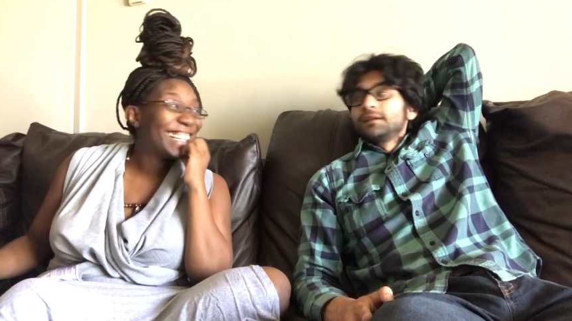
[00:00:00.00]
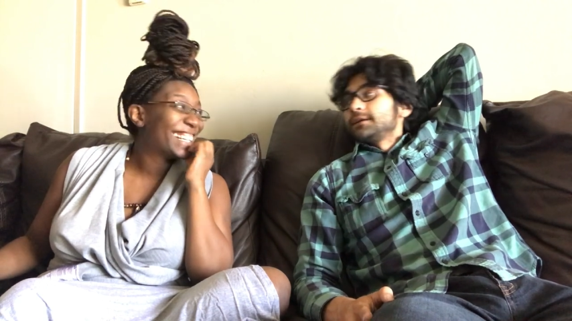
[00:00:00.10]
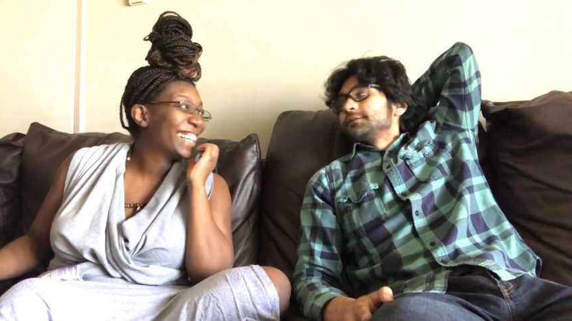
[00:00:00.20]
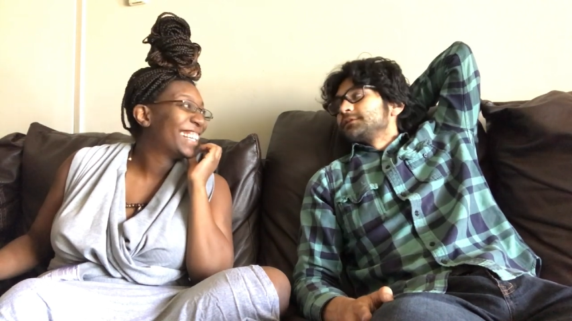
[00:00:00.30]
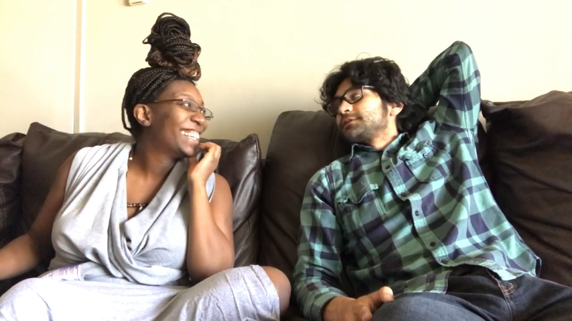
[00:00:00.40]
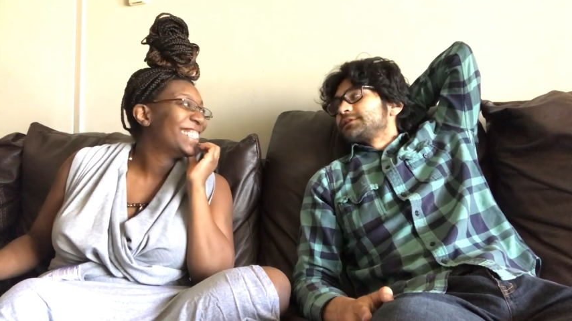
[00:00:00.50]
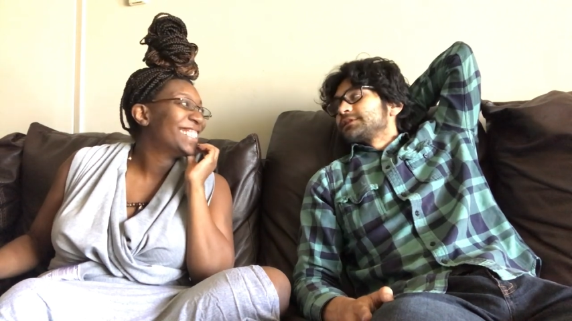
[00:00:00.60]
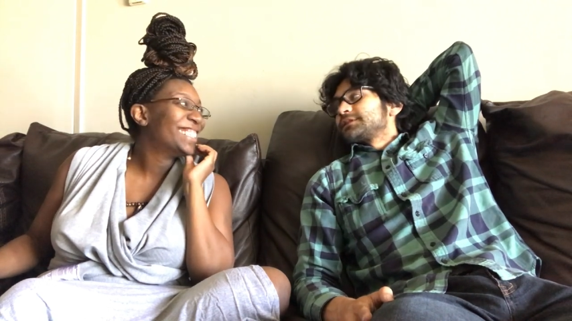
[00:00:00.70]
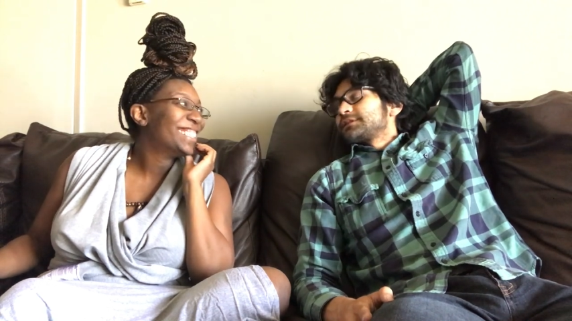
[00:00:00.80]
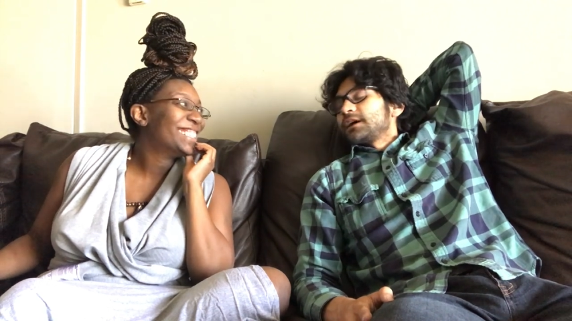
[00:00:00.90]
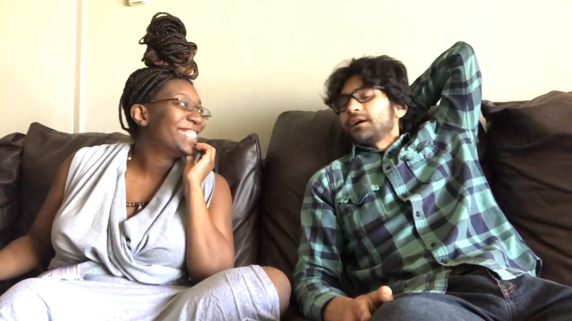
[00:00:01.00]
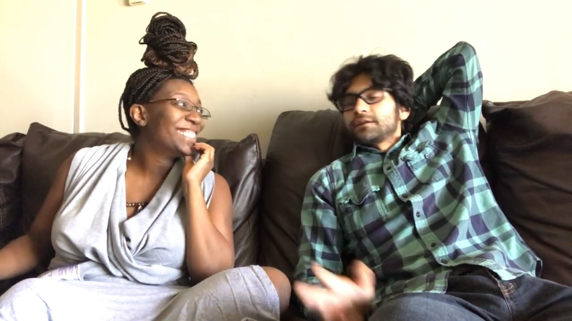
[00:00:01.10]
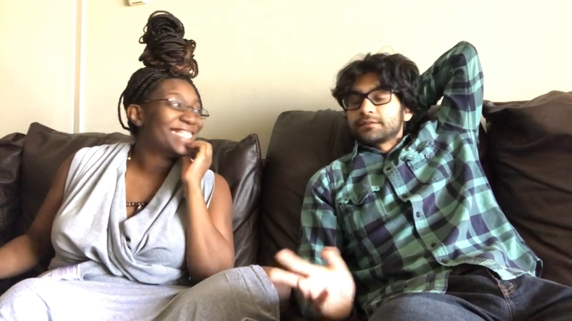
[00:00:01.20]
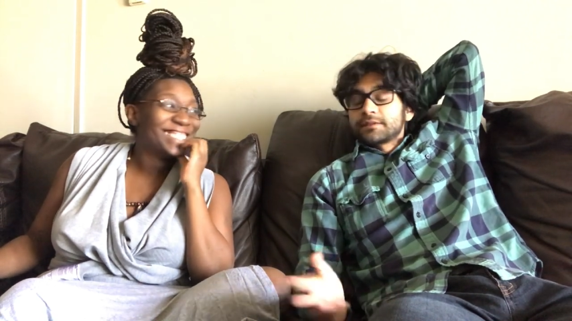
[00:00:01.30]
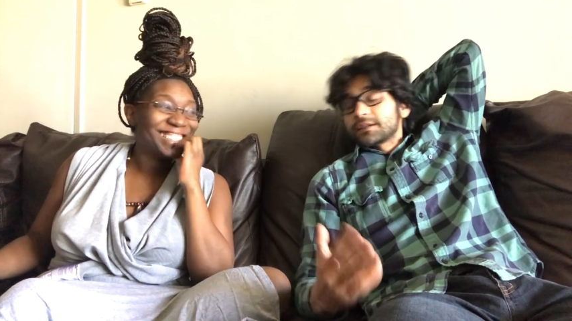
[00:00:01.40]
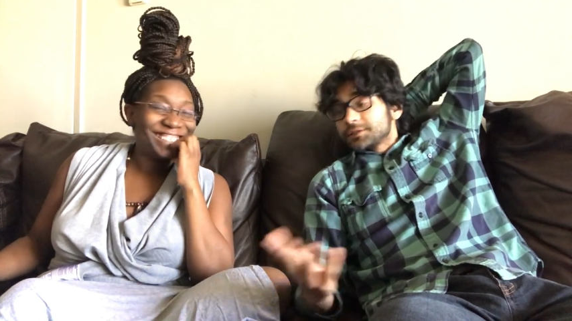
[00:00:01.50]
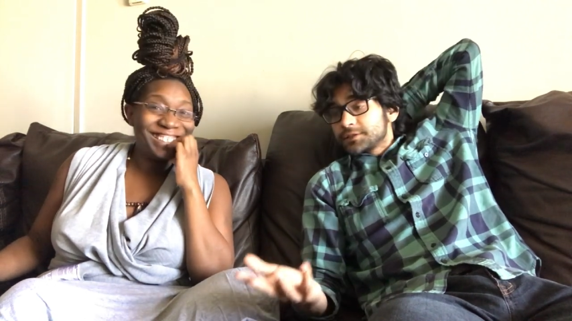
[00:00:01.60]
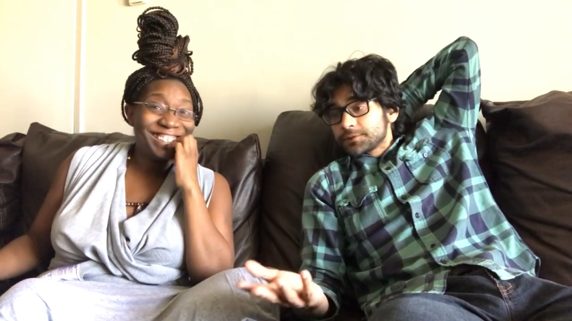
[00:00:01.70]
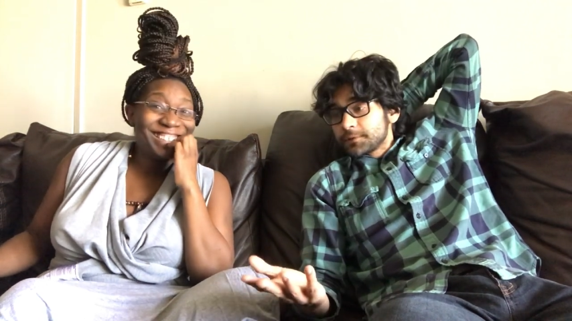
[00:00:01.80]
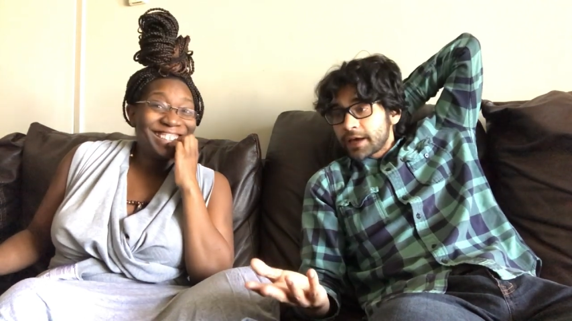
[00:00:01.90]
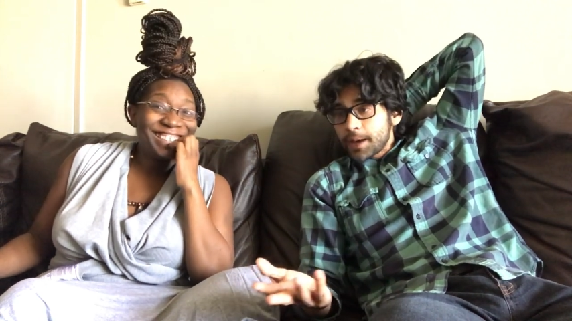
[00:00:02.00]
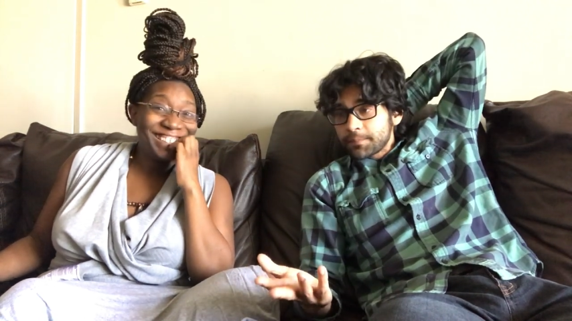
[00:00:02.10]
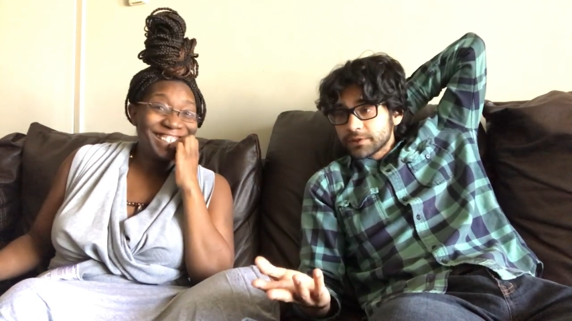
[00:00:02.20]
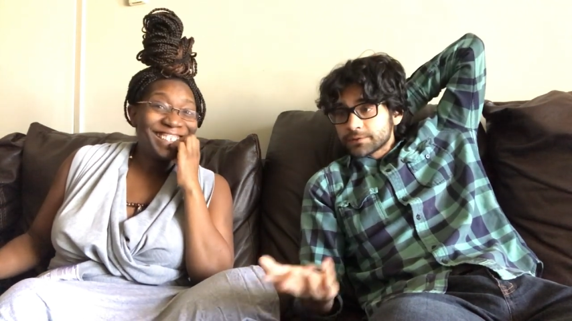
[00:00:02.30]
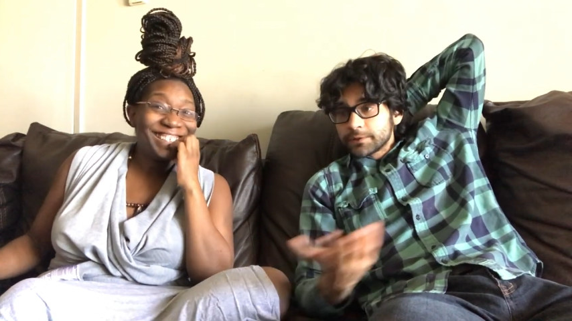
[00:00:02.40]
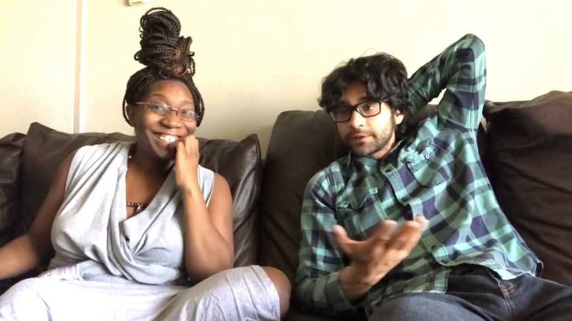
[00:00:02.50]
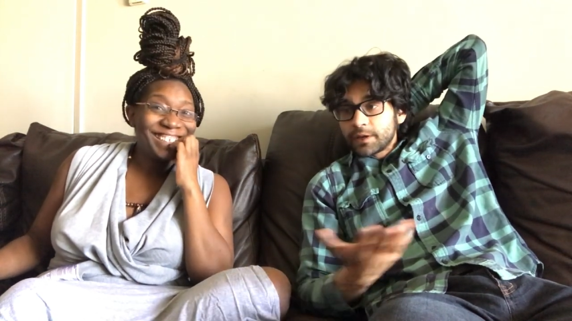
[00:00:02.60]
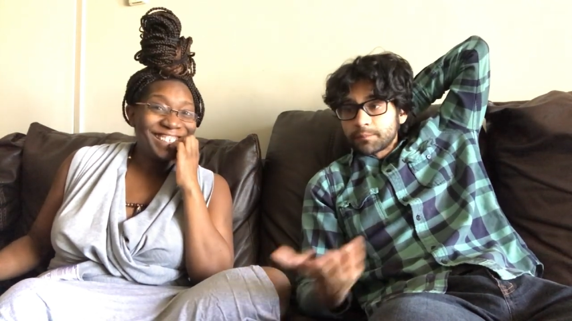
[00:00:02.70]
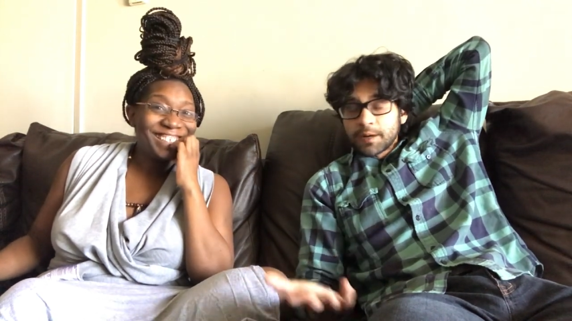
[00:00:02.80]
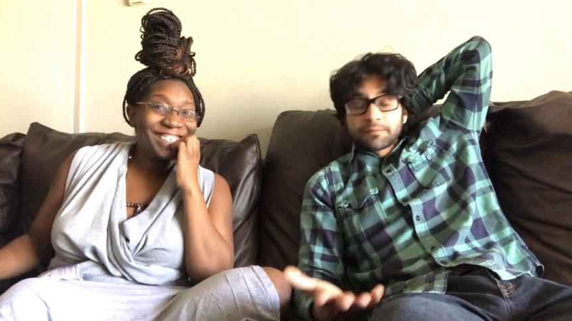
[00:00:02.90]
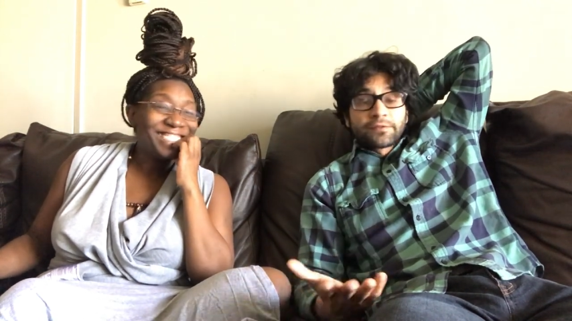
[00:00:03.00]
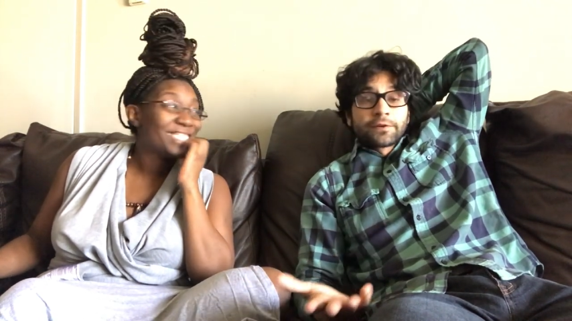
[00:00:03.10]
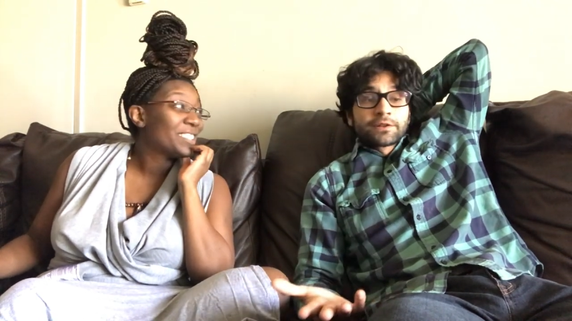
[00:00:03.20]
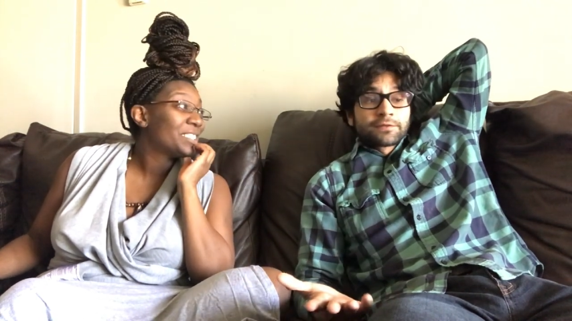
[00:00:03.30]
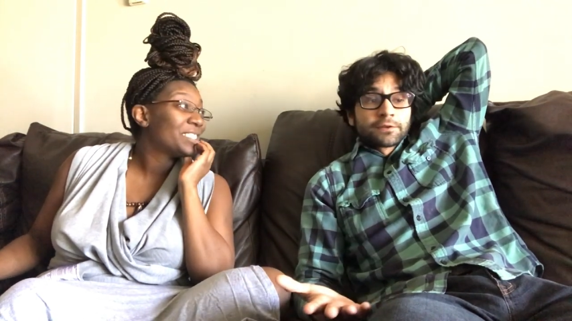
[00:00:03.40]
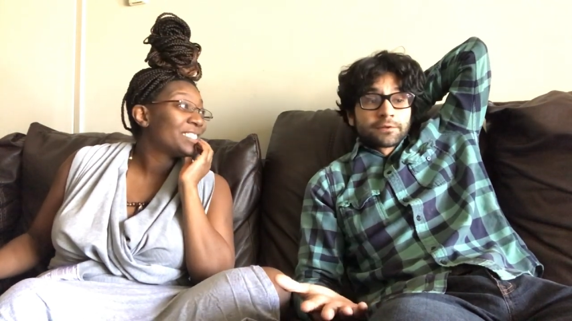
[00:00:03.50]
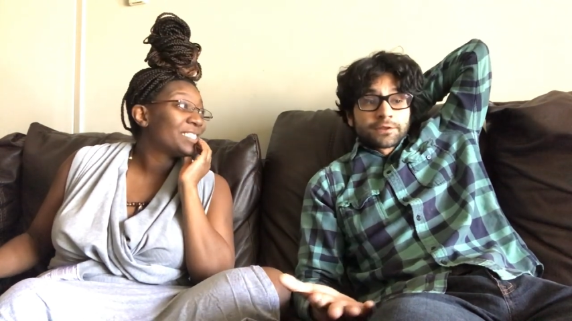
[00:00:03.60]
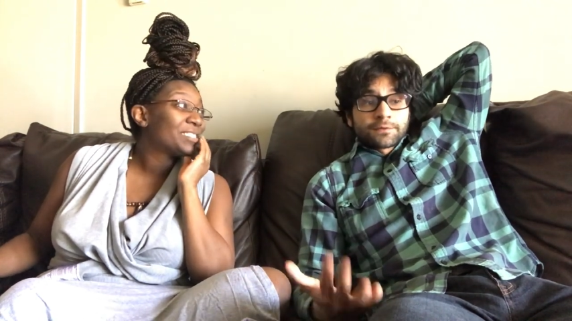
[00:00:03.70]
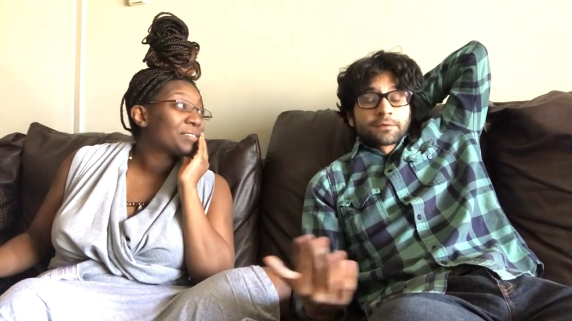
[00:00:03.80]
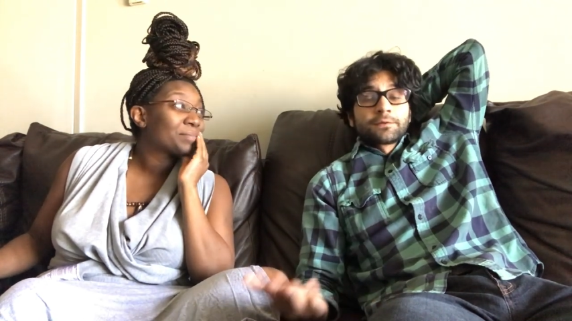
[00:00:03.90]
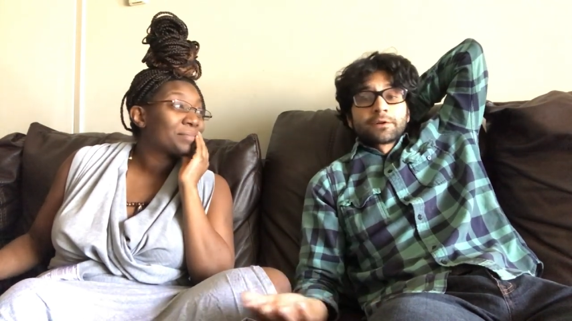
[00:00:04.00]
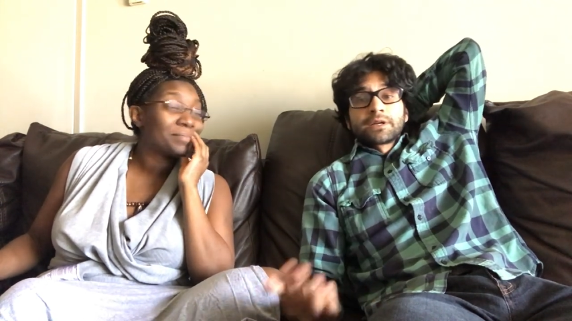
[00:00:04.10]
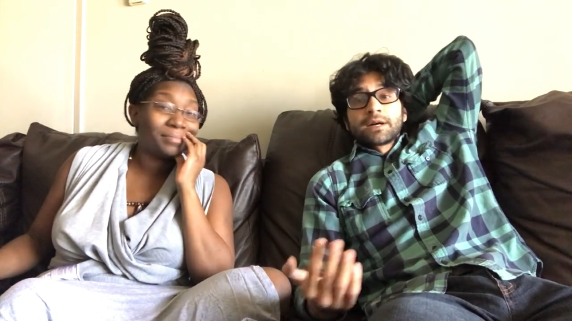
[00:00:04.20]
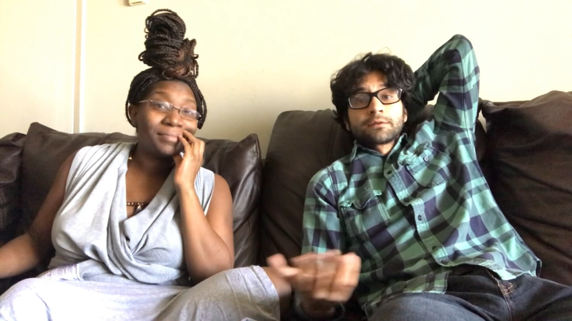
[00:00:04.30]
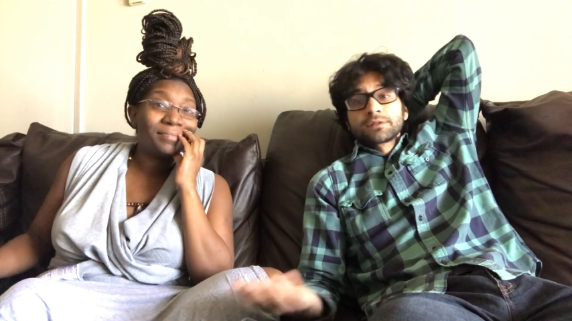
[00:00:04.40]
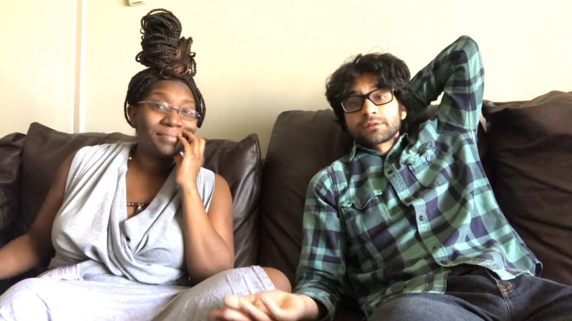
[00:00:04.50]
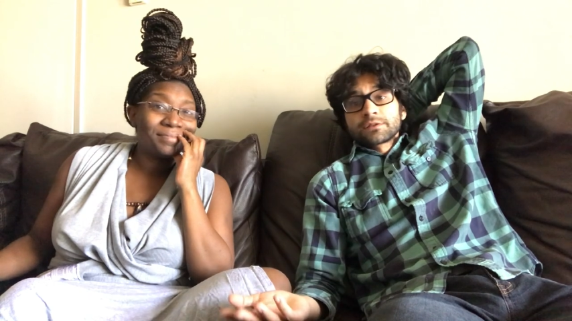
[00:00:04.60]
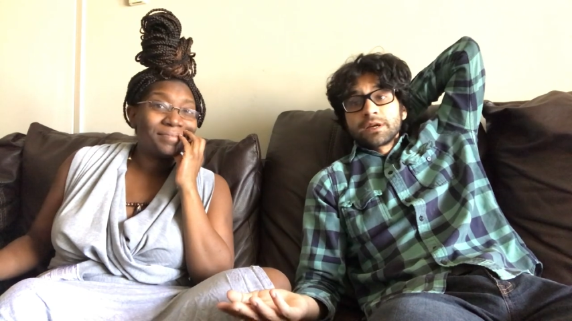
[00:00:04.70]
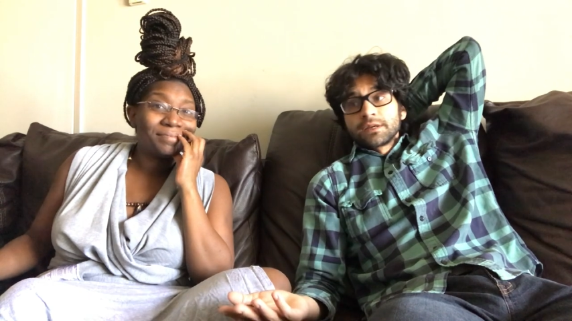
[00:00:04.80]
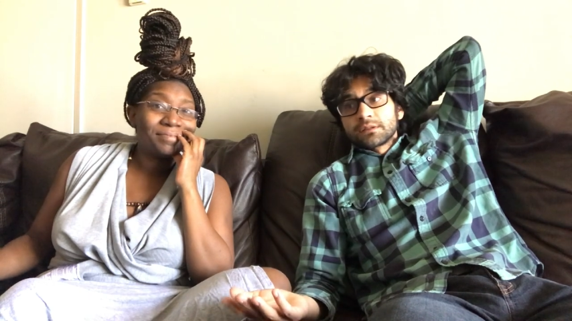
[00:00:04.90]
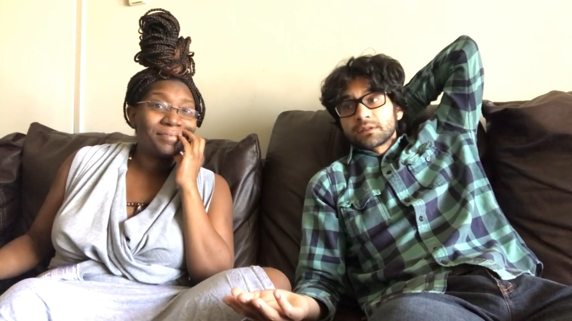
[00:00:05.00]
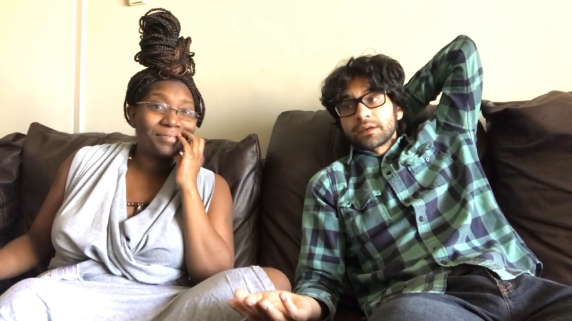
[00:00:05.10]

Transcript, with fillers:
Speaker 1: It was just uh, that's just what happens when you get pumped full of fluids for 40 hours straight.